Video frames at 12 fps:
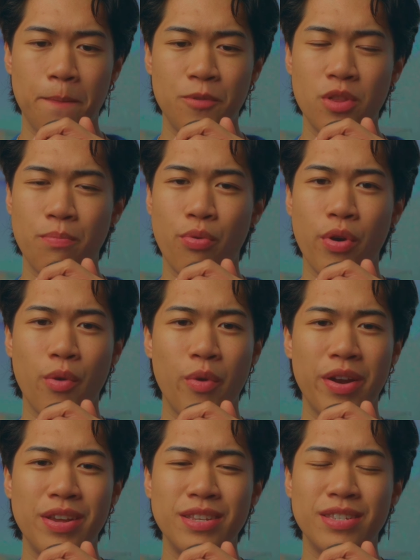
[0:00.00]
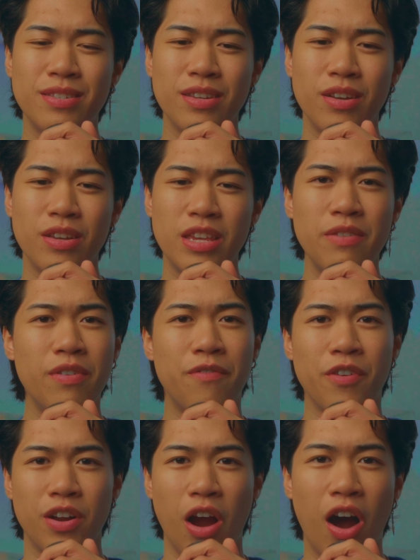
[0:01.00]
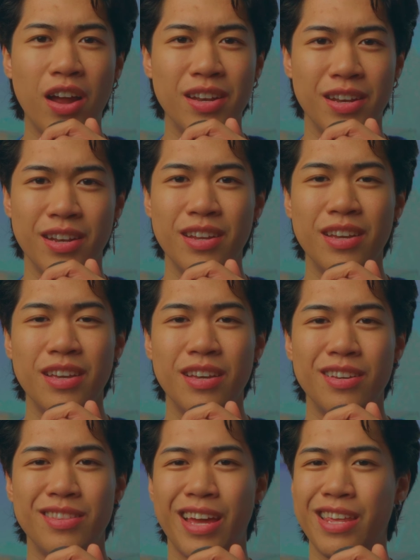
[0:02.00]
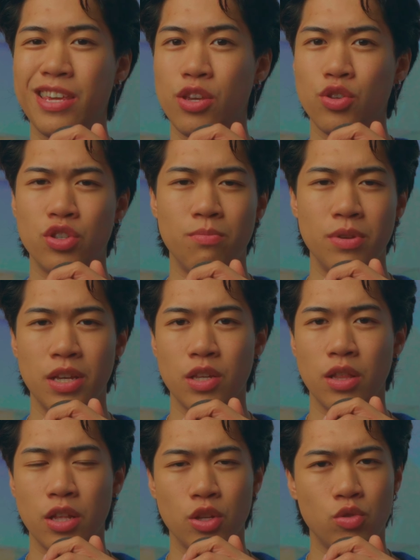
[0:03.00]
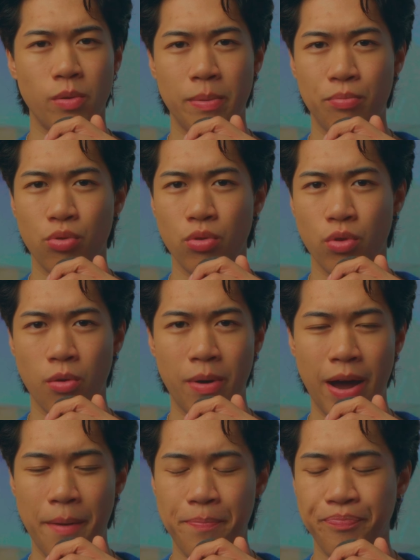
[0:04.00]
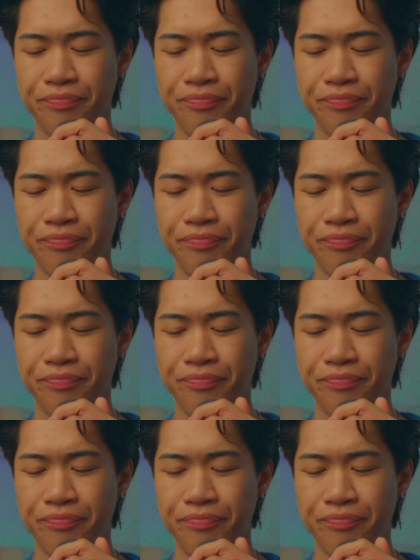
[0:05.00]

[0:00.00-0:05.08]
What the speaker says: to the point where he's even forgotten that he used to be a little swimming pool robot.